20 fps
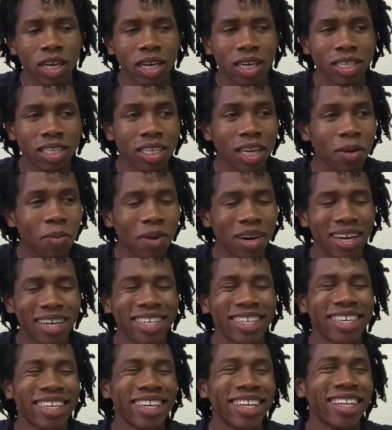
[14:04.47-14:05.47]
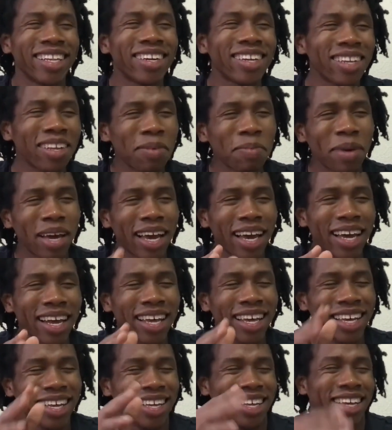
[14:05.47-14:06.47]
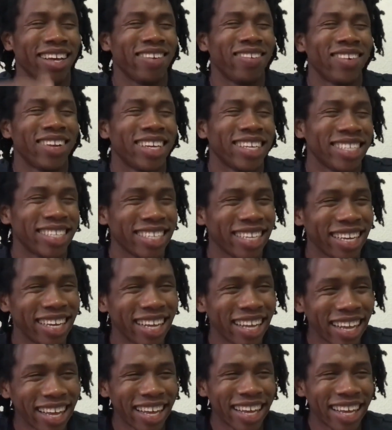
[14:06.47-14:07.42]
Some are, you know, they're a little bad, I want to say,